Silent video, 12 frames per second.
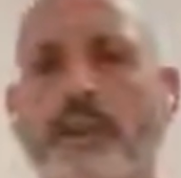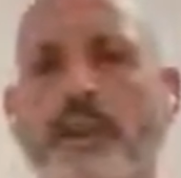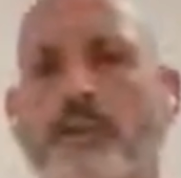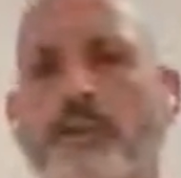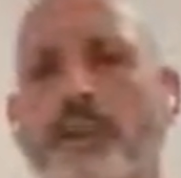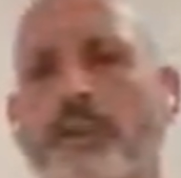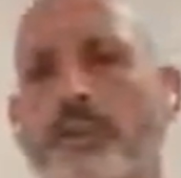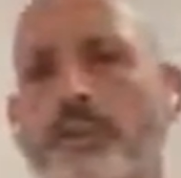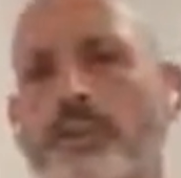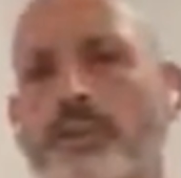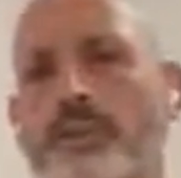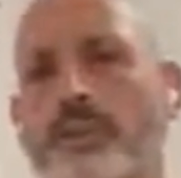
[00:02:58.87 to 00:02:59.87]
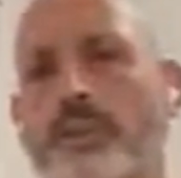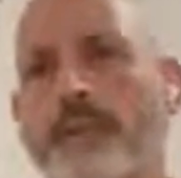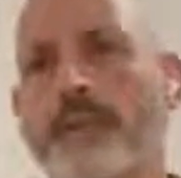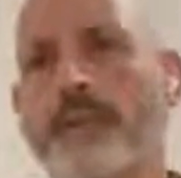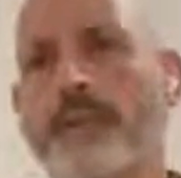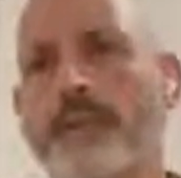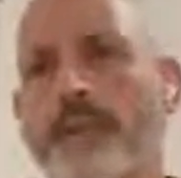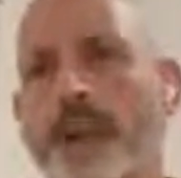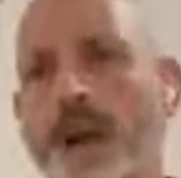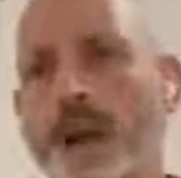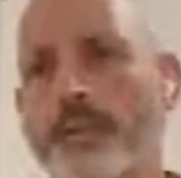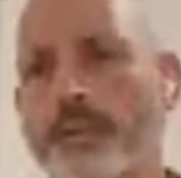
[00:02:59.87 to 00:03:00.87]
around us.
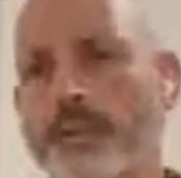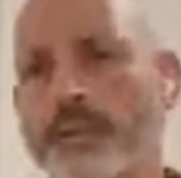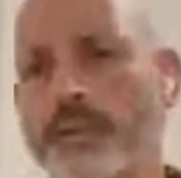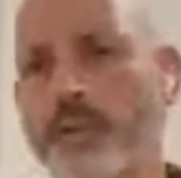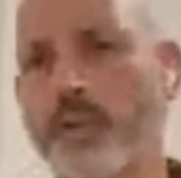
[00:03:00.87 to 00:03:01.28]
I was asked